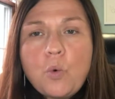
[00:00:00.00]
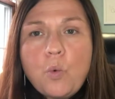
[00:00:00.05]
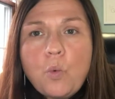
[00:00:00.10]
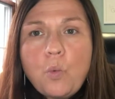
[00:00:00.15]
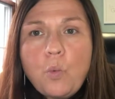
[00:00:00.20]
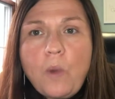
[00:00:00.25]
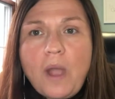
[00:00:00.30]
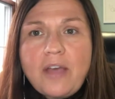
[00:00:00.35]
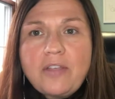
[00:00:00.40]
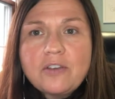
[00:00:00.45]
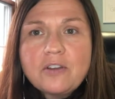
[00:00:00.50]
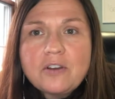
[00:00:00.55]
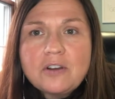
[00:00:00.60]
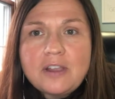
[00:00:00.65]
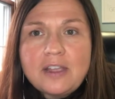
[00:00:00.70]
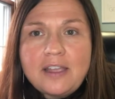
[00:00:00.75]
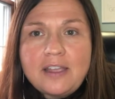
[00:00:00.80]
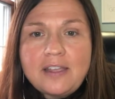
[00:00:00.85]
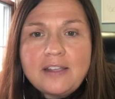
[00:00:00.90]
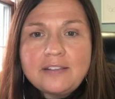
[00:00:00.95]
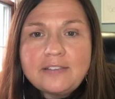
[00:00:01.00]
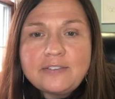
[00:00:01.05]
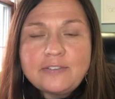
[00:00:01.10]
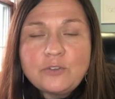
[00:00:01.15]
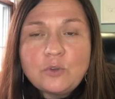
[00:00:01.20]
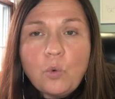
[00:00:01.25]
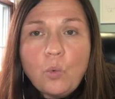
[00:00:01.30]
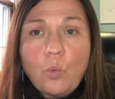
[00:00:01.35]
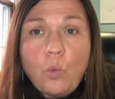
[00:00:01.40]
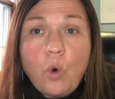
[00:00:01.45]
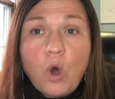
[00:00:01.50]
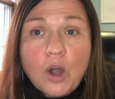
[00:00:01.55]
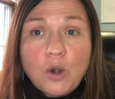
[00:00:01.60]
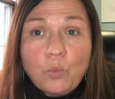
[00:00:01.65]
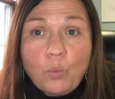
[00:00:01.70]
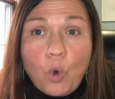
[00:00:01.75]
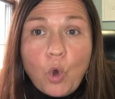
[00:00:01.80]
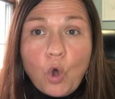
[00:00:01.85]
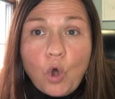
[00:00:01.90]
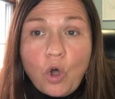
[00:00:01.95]
Whether it's one
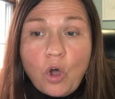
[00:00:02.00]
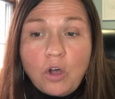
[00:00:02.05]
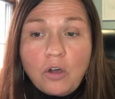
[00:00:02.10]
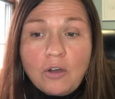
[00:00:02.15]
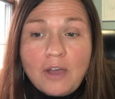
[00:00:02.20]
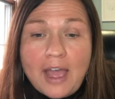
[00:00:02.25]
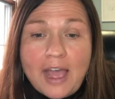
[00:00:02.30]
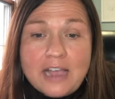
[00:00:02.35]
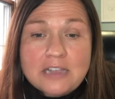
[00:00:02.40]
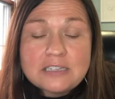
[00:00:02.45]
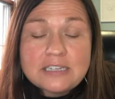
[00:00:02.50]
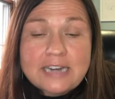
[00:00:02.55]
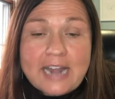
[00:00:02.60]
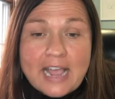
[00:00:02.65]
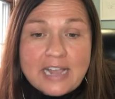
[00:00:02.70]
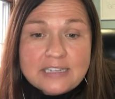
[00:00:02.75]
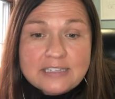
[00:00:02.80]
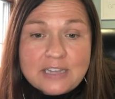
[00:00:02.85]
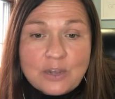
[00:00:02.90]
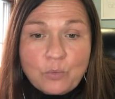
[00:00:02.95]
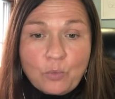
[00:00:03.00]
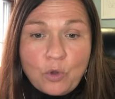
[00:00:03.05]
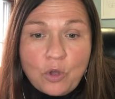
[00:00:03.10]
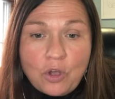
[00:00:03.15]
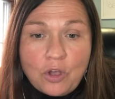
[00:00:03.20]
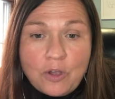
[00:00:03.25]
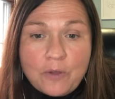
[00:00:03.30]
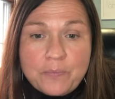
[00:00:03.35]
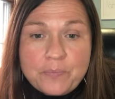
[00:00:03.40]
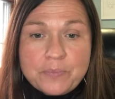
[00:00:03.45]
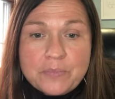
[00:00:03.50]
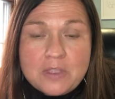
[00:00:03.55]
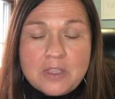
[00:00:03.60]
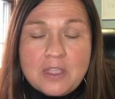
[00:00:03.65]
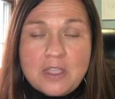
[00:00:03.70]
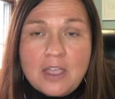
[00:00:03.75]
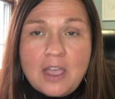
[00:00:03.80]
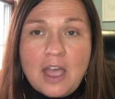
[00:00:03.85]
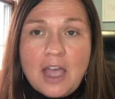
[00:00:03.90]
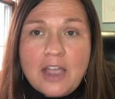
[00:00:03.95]
wall as an accent wall.
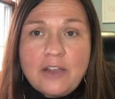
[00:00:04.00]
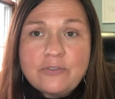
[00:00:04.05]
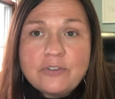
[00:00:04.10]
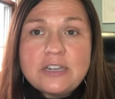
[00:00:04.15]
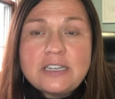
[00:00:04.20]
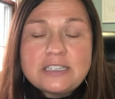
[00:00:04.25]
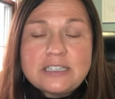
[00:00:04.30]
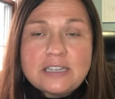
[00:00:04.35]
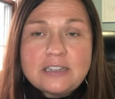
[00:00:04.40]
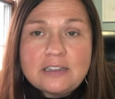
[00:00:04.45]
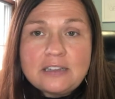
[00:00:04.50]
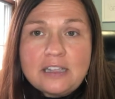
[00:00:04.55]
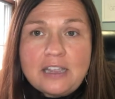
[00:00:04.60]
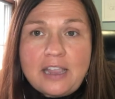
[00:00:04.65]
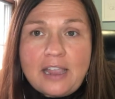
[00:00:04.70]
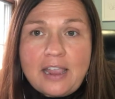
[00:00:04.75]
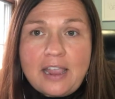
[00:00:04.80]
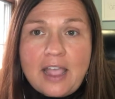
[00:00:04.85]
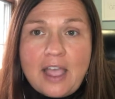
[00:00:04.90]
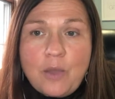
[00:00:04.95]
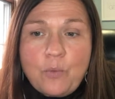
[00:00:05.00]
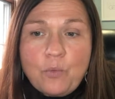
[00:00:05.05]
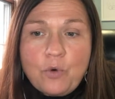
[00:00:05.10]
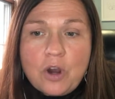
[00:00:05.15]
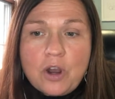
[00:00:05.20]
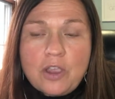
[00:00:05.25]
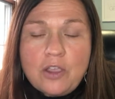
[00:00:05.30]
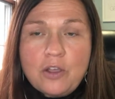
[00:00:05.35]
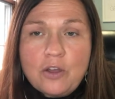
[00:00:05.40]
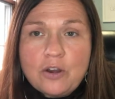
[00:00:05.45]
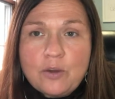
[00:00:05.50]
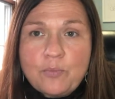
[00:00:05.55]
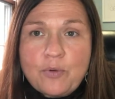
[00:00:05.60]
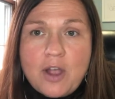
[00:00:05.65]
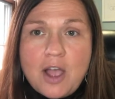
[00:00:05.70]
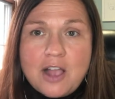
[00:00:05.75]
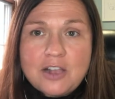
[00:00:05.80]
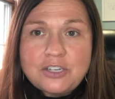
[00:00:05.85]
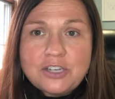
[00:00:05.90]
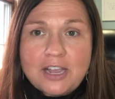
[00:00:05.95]
I recently am working on a
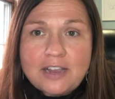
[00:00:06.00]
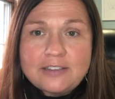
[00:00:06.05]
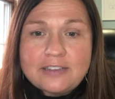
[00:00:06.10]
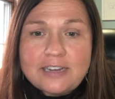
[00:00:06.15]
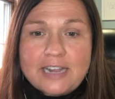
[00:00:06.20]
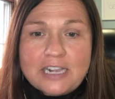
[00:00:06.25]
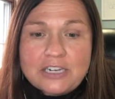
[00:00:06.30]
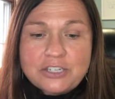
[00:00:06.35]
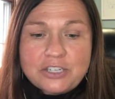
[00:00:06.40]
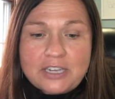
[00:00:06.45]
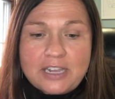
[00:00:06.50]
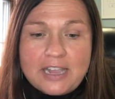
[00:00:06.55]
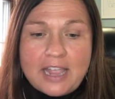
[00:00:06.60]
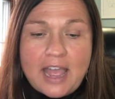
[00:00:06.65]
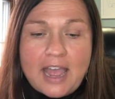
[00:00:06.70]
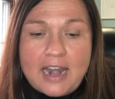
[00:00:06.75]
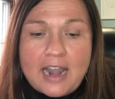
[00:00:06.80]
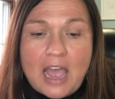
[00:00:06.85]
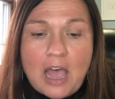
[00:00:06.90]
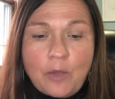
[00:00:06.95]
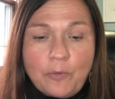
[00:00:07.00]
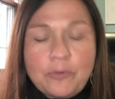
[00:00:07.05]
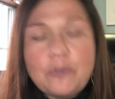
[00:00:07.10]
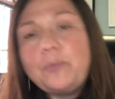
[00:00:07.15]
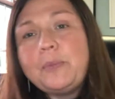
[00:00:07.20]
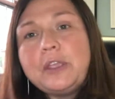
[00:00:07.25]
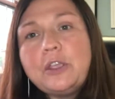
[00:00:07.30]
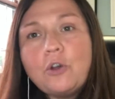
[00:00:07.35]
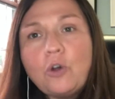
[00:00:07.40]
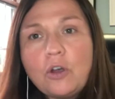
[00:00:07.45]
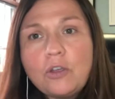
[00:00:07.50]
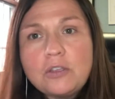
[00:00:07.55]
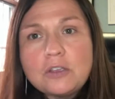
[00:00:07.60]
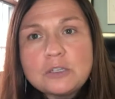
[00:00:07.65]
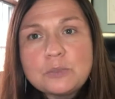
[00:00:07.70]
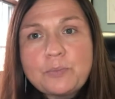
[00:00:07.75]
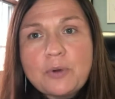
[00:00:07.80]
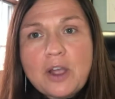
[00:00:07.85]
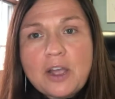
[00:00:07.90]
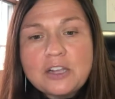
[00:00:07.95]
project, and actually Ken helped me on this
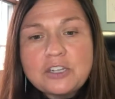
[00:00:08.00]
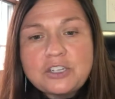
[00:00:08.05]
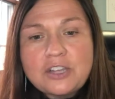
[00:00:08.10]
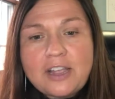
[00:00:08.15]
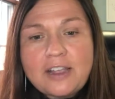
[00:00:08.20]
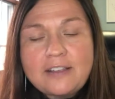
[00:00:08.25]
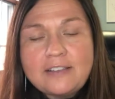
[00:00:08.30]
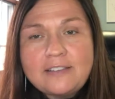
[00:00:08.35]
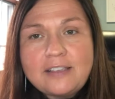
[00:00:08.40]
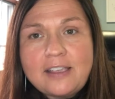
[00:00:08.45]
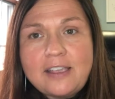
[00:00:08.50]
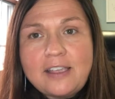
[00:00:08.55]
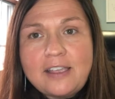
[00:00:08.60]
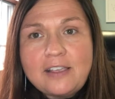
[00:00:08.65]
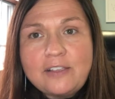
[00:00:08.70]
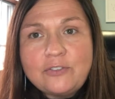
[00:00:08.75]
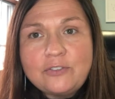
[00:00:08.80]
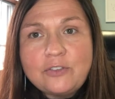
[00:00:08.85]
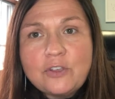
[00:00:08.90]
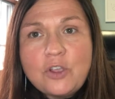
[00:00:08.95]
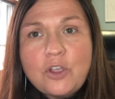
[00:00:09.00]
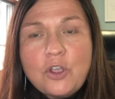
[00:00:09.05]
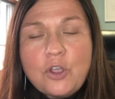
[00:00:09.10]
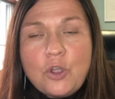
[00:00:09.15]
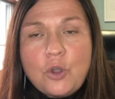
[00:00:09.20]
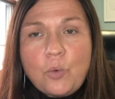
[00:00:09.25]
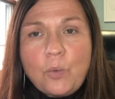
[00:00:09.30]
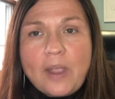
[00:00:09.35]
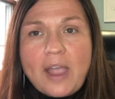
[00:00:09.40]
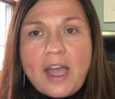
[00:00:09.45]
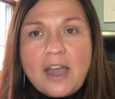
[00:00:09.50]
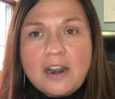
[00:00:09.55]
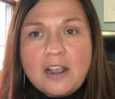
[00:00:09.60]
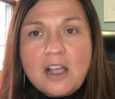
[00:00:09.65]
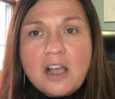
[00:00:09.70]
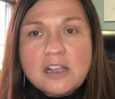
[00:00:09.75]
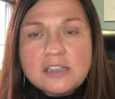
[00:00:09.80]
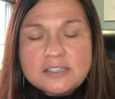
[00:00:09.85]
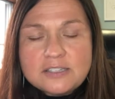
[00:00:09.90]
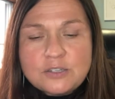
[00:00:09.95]
project, is we had a
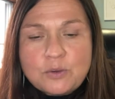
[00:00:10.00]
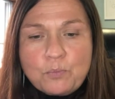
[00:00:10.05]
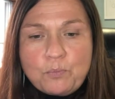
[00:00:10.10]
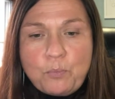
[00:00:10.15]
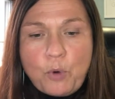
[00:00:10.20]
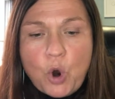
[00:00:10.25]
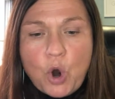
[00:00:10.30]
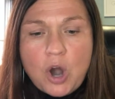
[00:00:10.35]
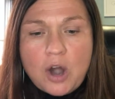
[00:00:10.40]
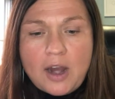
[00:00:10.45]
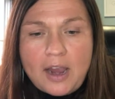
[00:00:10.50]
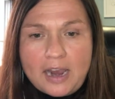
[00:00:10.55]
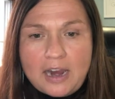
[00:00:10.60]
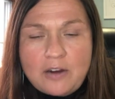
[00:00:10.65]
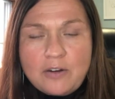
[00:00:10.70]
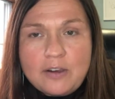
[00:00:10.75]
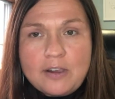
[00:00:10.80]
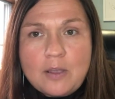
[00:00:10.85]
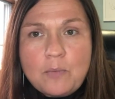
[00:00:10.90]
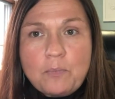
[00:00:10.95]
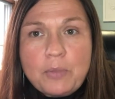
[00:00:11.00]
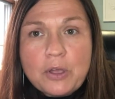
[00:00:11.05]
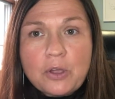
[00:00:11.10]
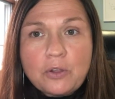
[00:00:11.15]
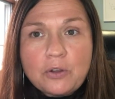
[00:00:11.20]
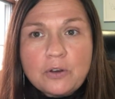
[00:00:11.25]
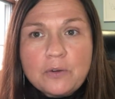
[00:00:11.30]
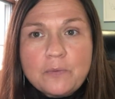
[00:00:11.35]
custom bar area built.